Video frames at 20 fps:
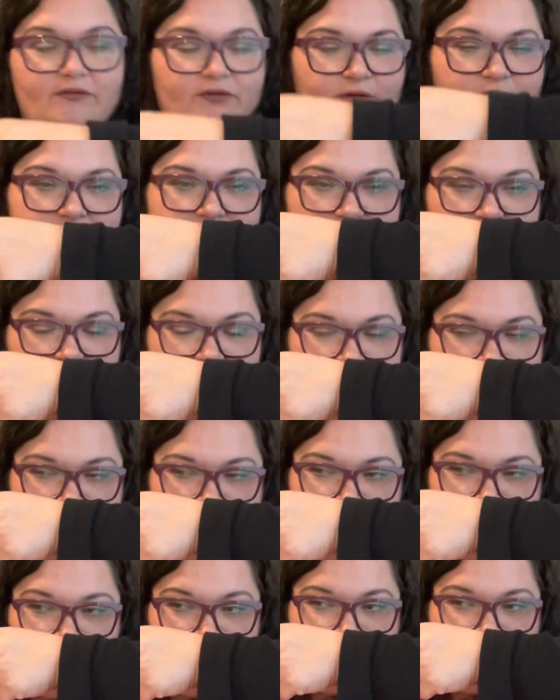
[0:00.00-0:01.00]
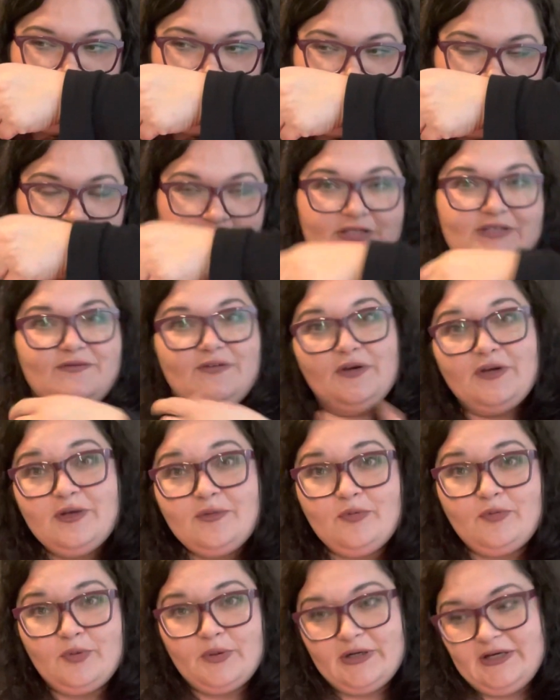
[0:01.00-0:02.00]
notes in these. That's very
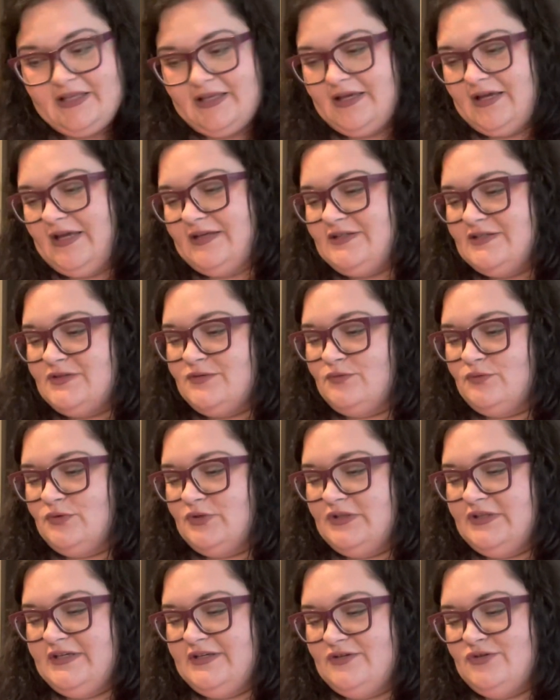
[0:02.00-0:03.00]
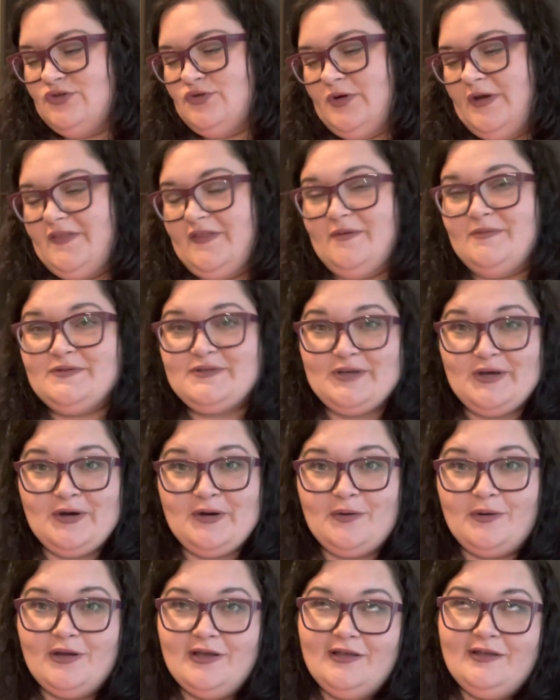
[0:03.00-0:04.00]
pretty. I just really enjoy them.
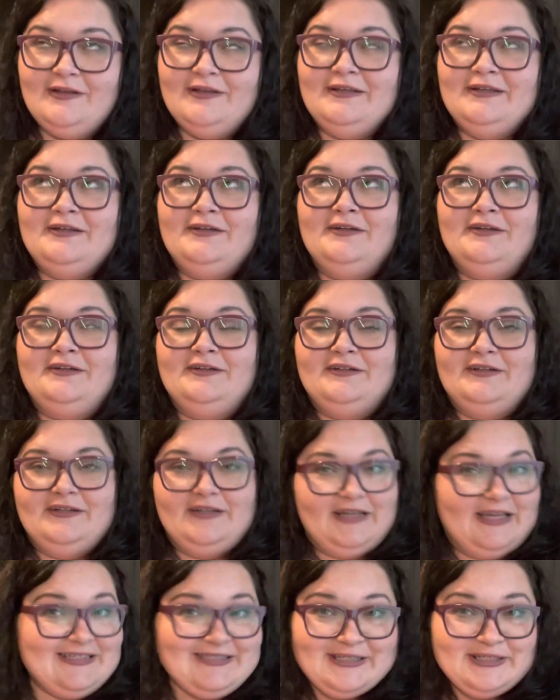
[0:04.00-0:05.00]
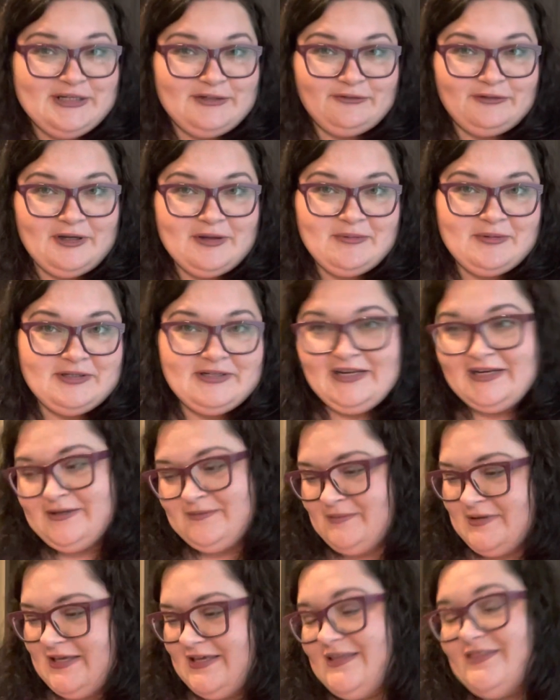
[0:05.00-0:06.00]
So that's enough rambling out of
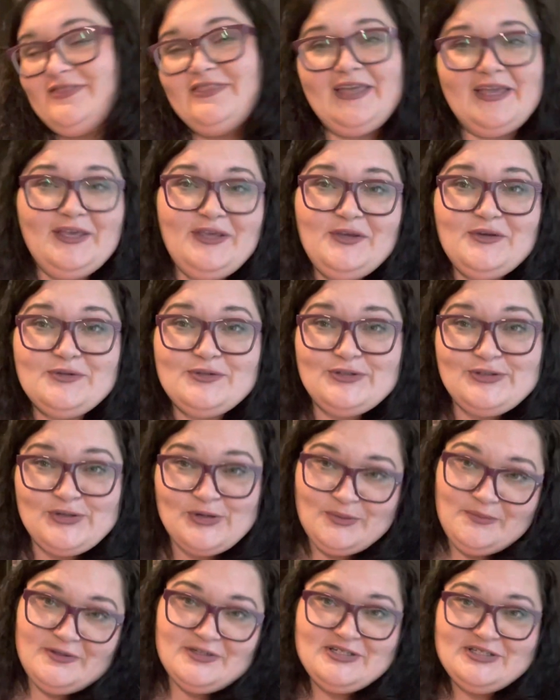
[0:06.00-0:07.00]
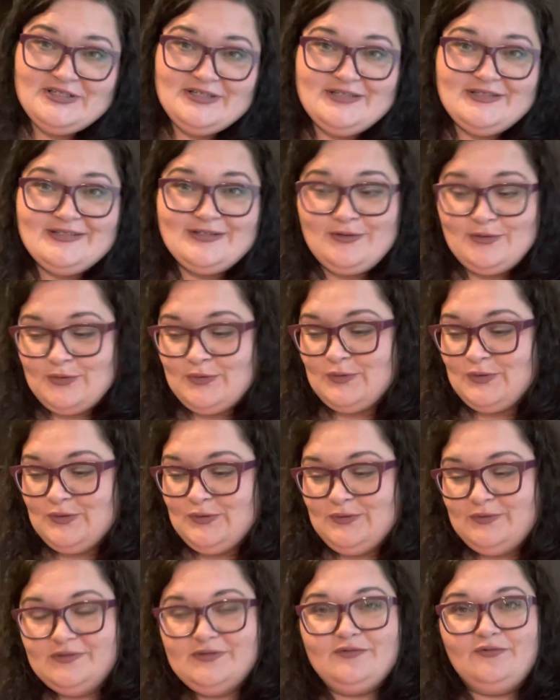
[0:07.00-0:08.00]
me. Thank you so much, Liz
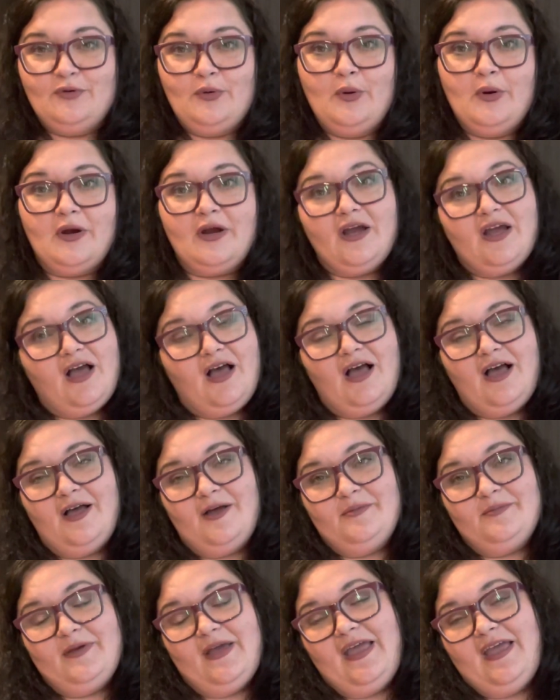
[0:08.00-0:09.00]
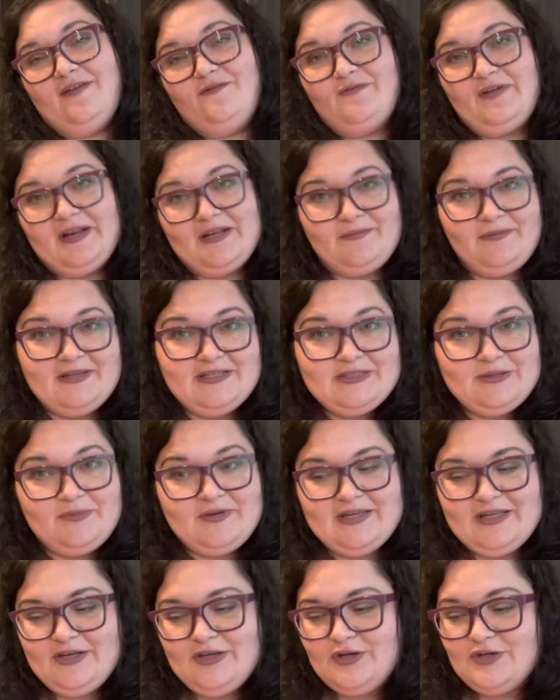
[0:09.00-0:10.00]
Cruz, for inviting me to
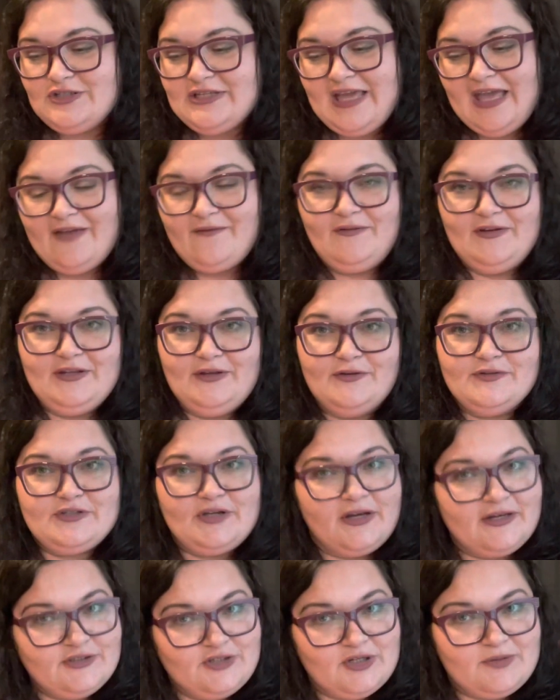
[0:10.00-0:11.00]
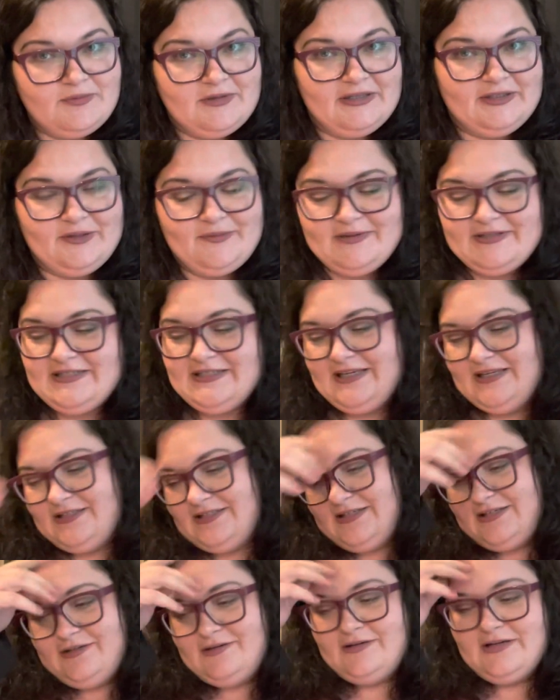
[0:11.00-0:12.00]
be in your tag video. Sorry it took me a little bit to get
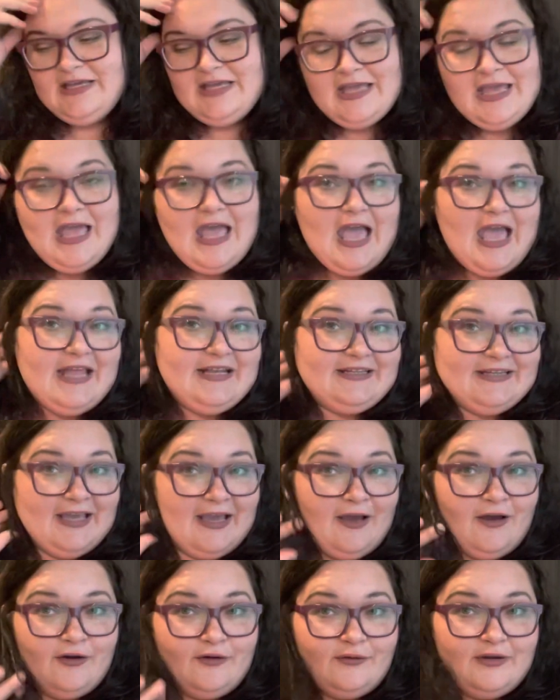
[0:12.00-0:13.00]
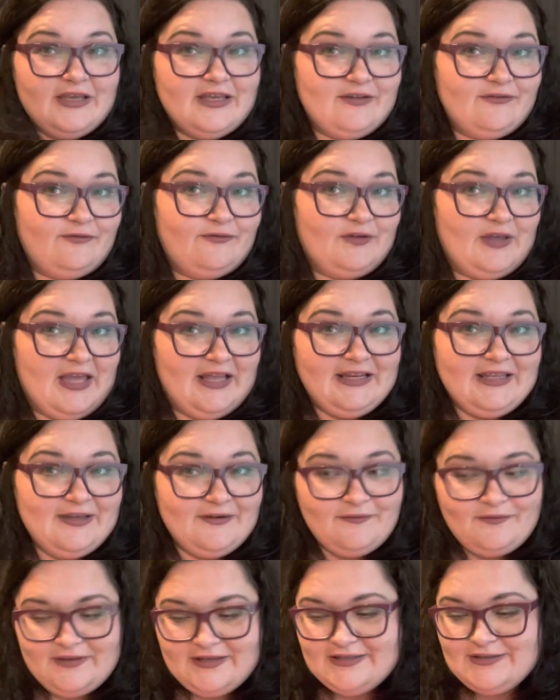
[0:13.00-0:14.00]
to. And now, if any
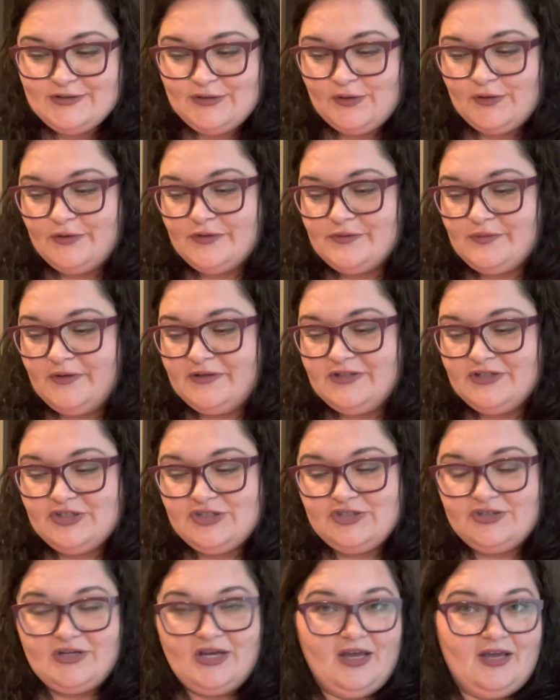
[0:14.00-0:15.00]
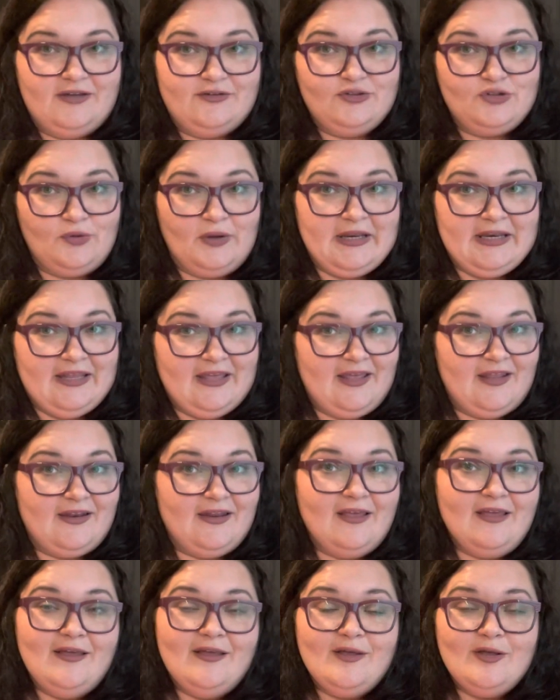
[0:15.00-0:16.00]
of these girls want to join
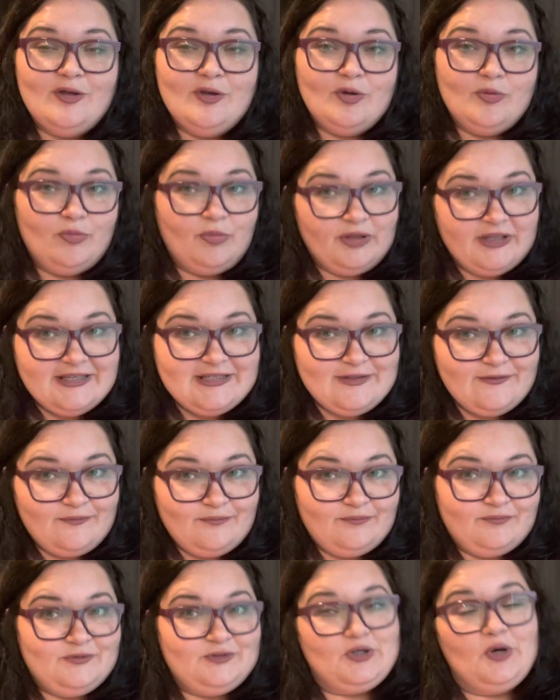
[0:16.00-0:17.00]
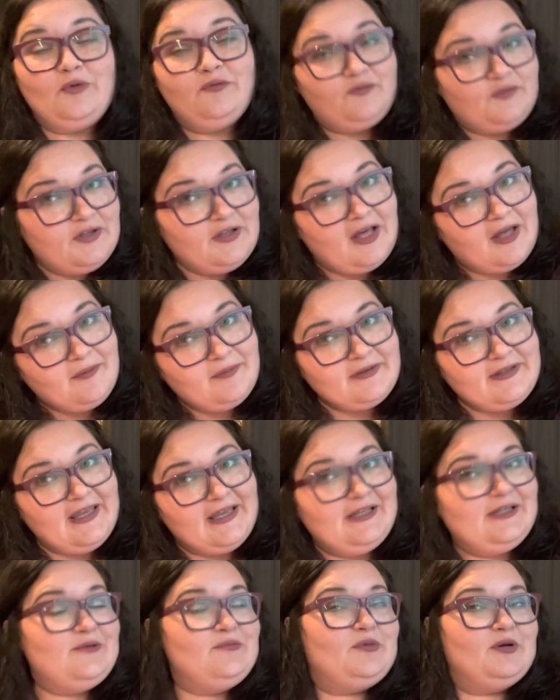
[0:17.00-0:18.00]
in, please don't feel
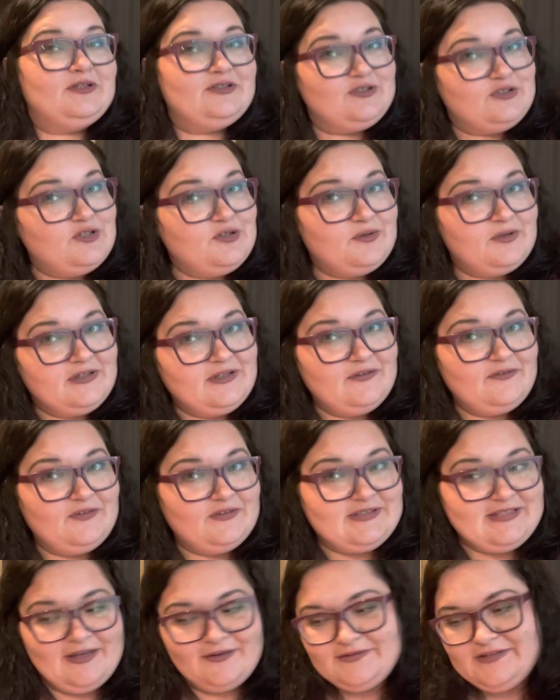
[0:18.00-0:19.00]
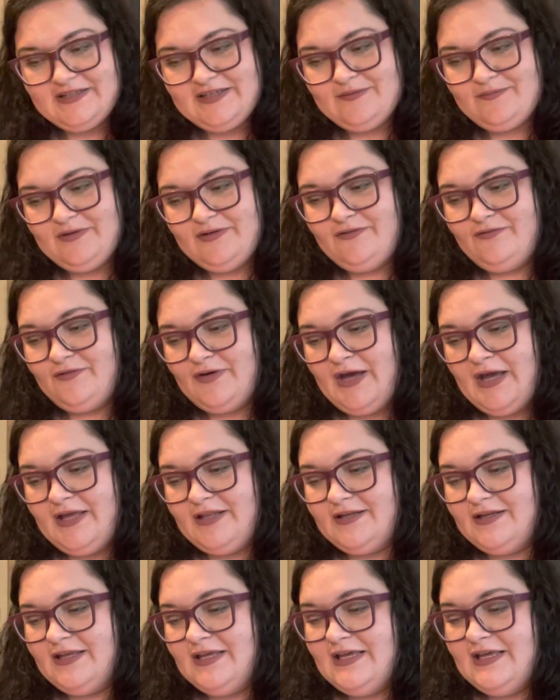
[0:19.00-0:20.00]
obligated, but do it if it sounds like it'd be
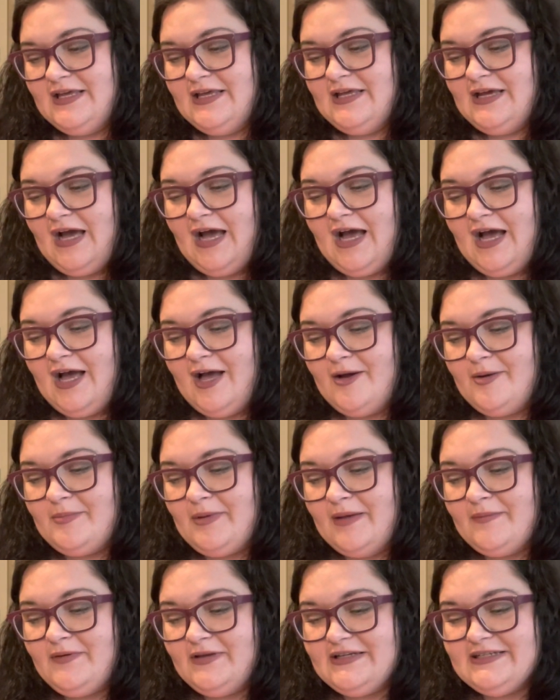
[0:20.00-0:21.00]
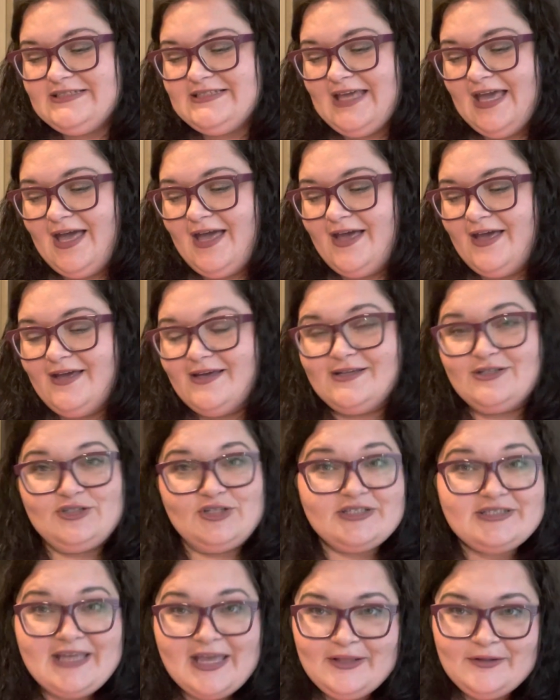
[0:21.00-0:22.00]
fun. I'm going to tag
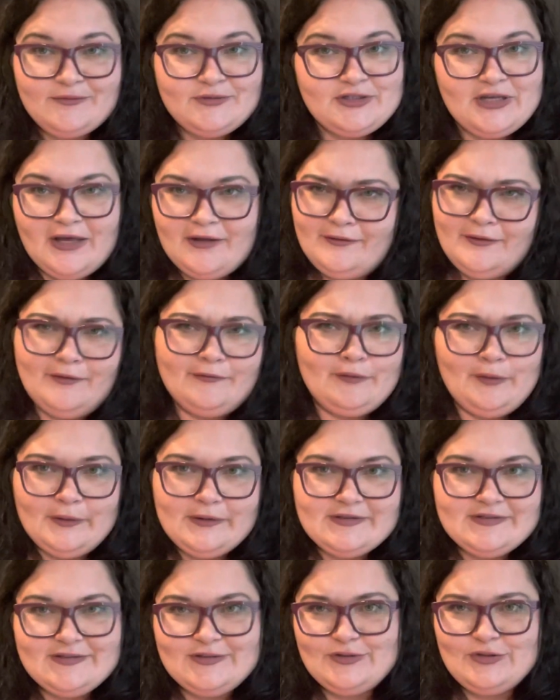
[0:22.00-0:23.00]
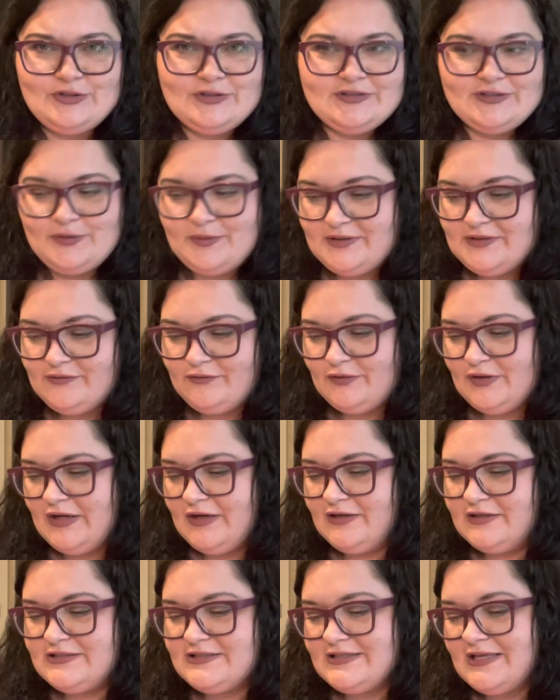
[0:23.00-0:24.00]
just Kayla Michelle, of course, because she's the queen of
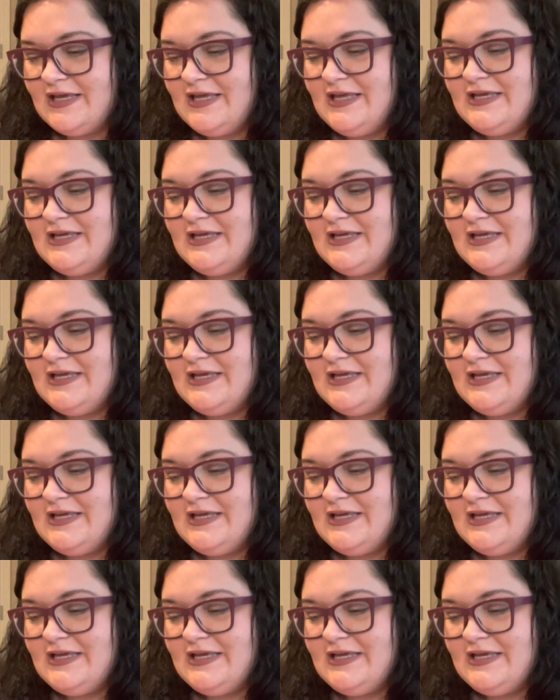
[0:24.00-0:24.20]
fragrance.